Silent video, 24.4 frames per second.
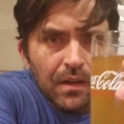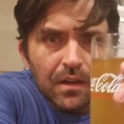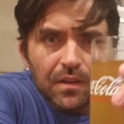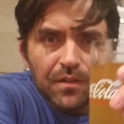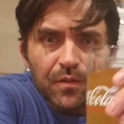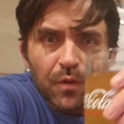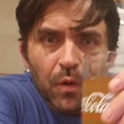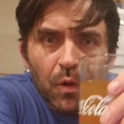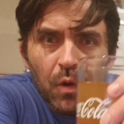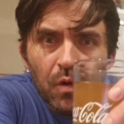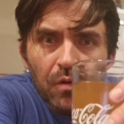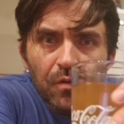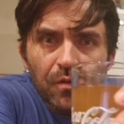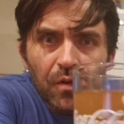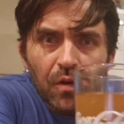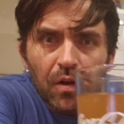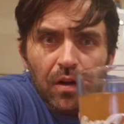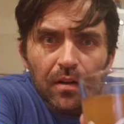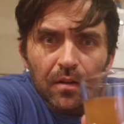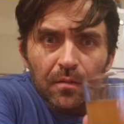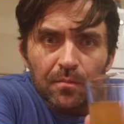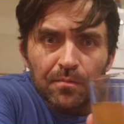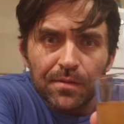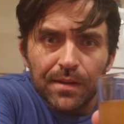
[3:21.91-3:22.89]
So
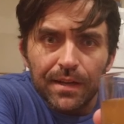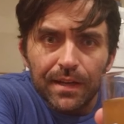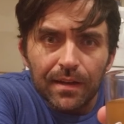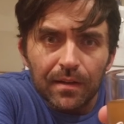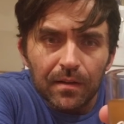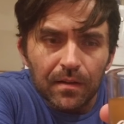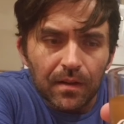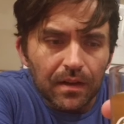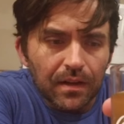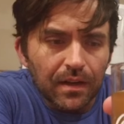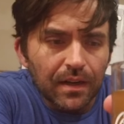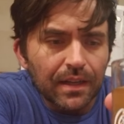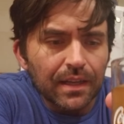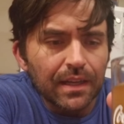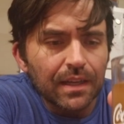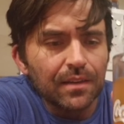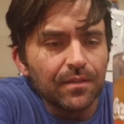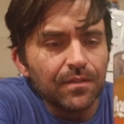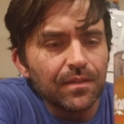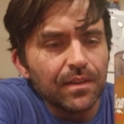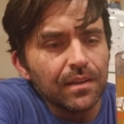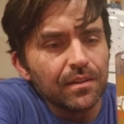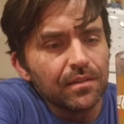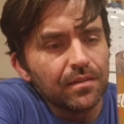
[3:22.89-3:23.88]
overall appeal, I'm going to
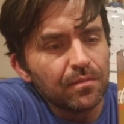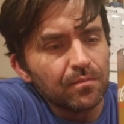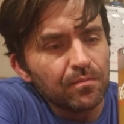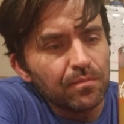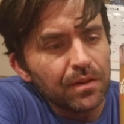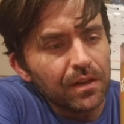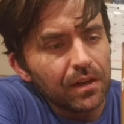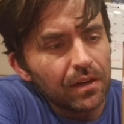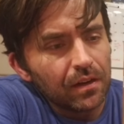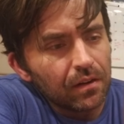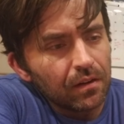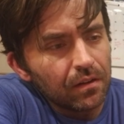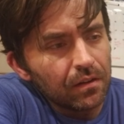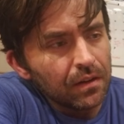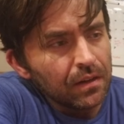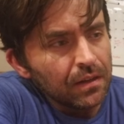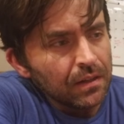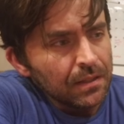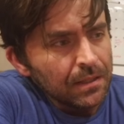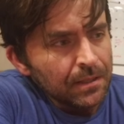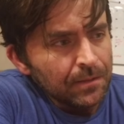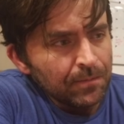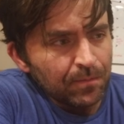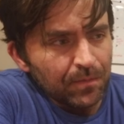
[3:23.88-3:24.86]
give this beer,
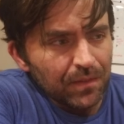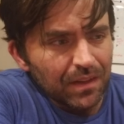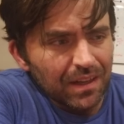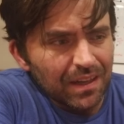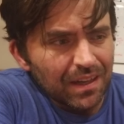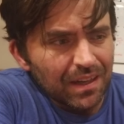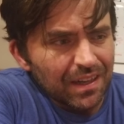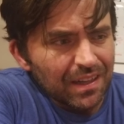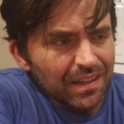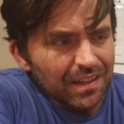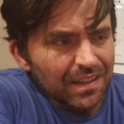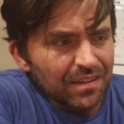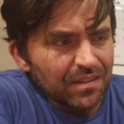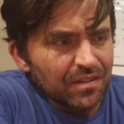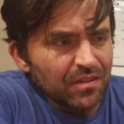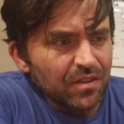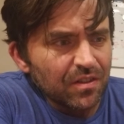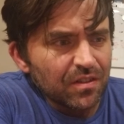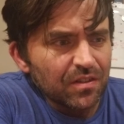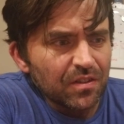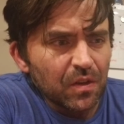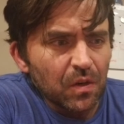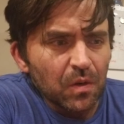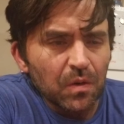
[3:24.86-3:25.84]
uh, let's
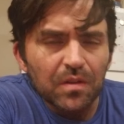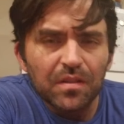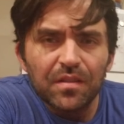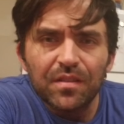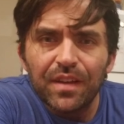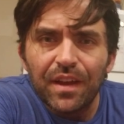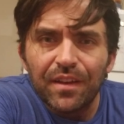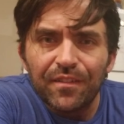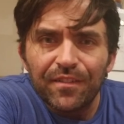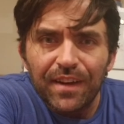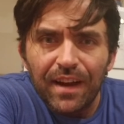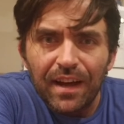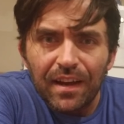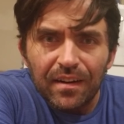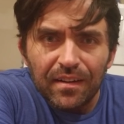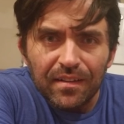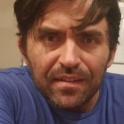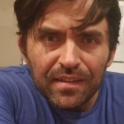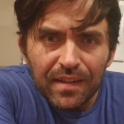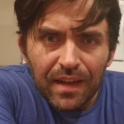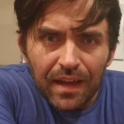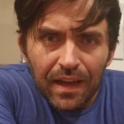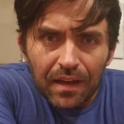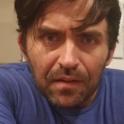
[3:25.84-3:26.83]
just go 7 out of
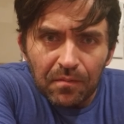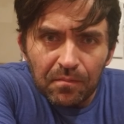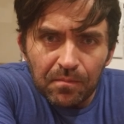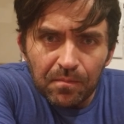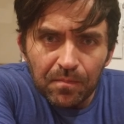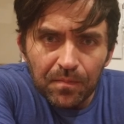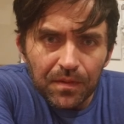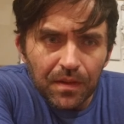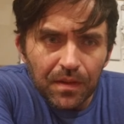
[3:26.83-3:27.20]
10.